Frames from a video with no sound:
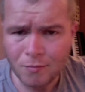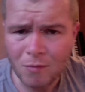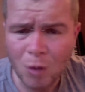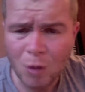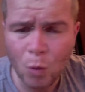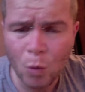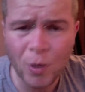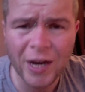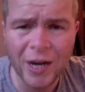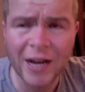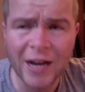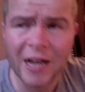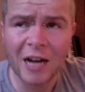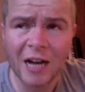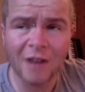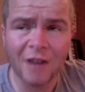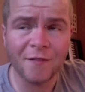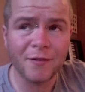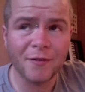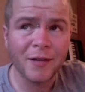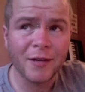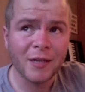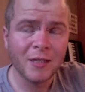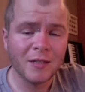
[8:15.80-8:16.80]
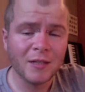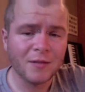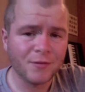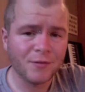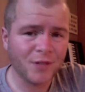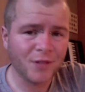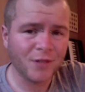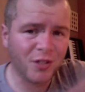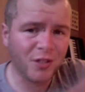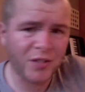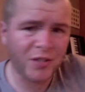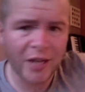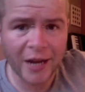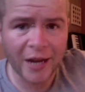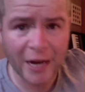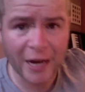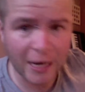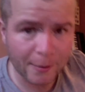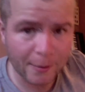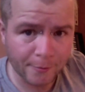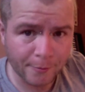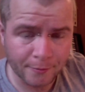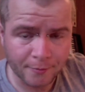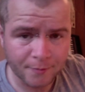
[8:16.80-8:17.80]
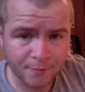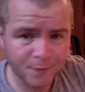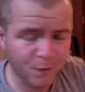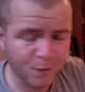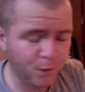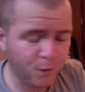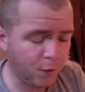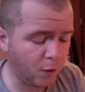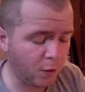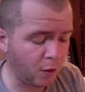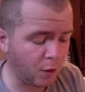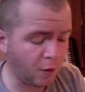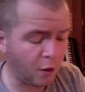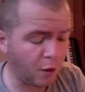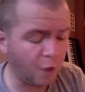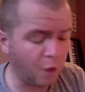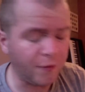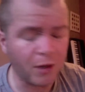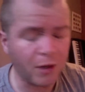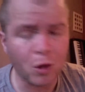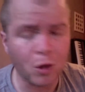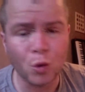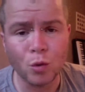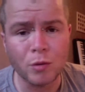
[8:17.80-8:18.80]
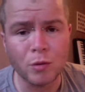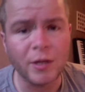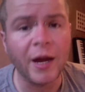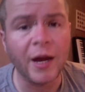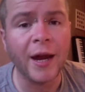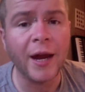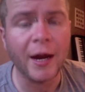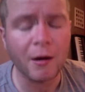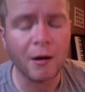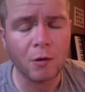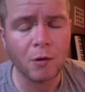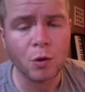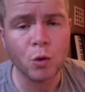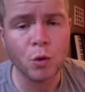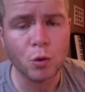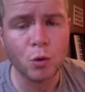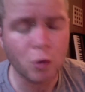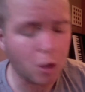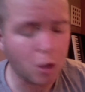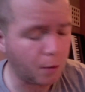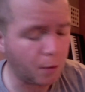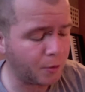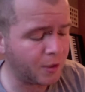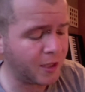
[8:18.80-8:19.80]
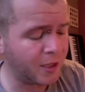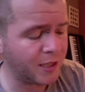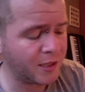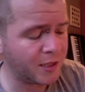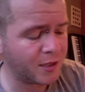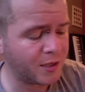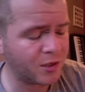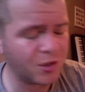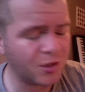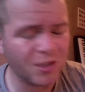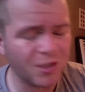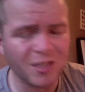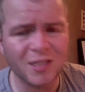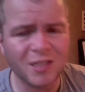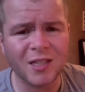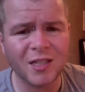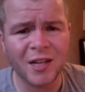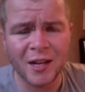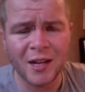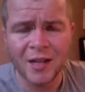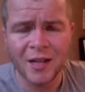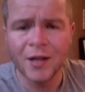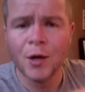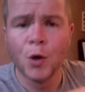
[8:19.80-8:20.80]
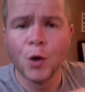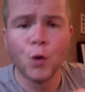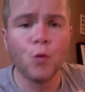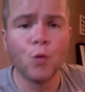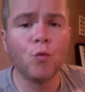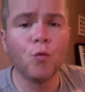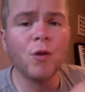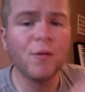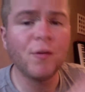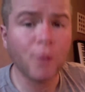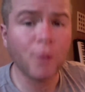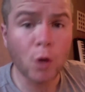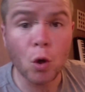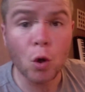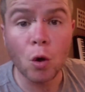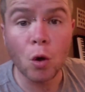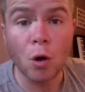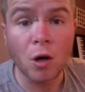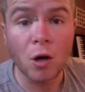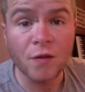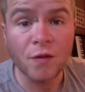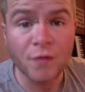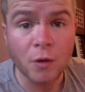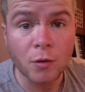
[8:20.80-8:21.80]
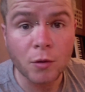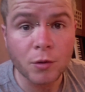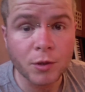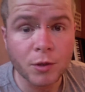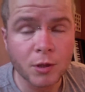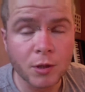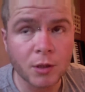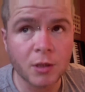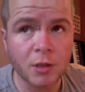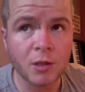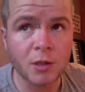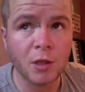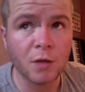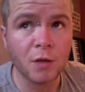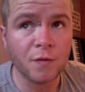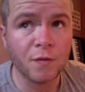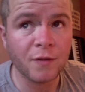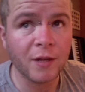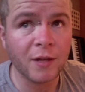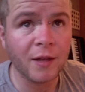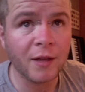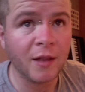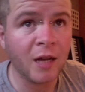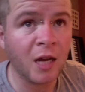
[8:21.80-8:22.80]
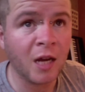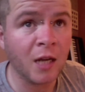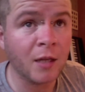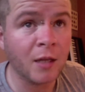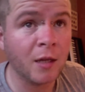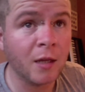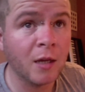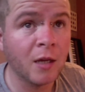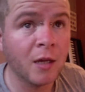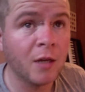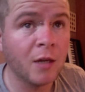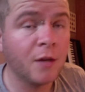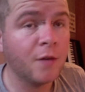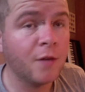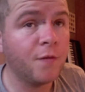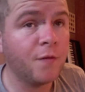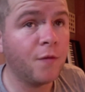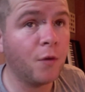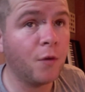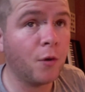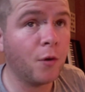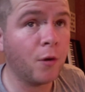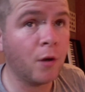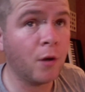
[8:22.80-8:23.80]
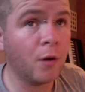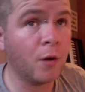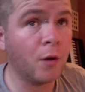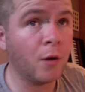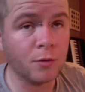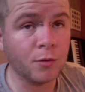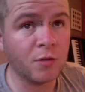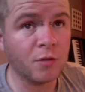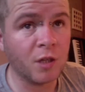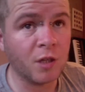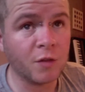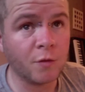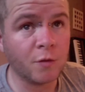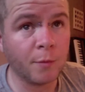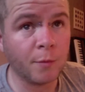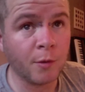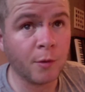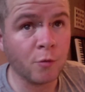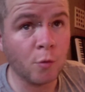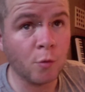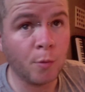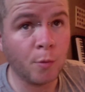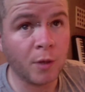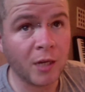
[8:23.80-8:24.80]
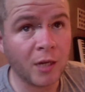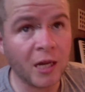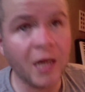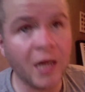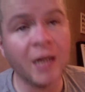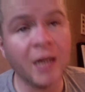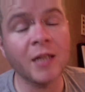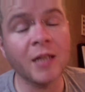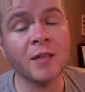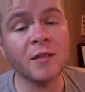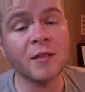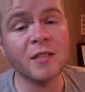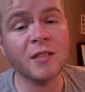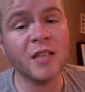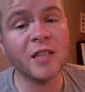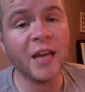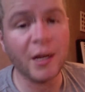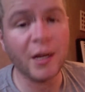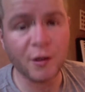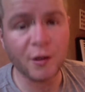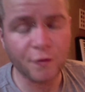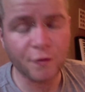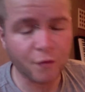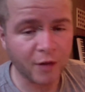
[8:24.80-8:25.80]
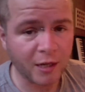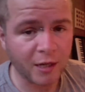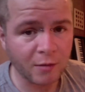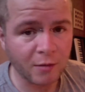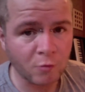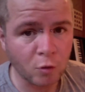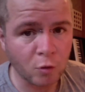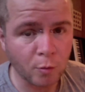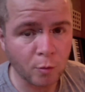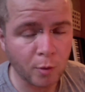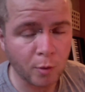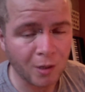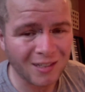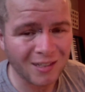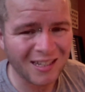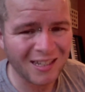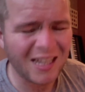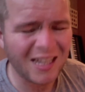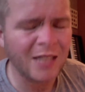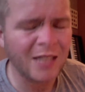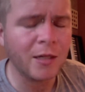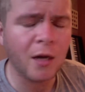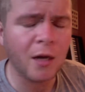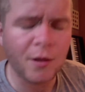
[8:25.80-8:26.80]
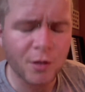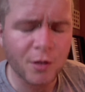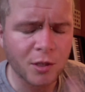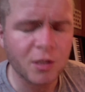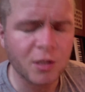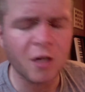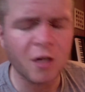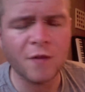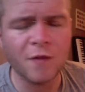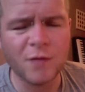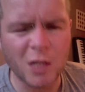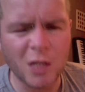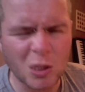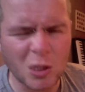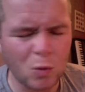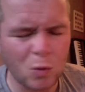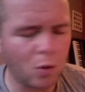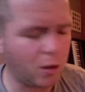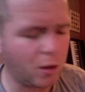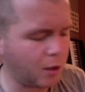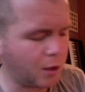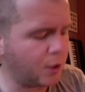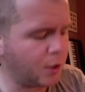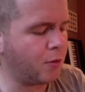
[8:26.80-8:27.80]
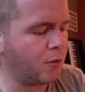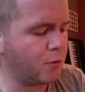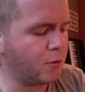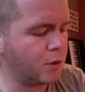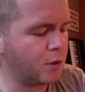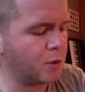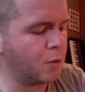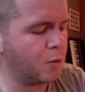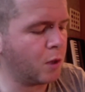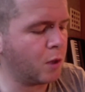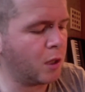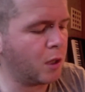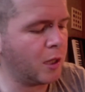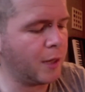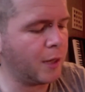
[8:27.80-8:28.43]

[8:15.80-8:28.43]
When I have the time for of a whole day or a whole couple of days to just eh, re-record vocals and stuff like that for Unknown Transforming Robot and Get Your Freaking Robot and other stuff that's working through as well.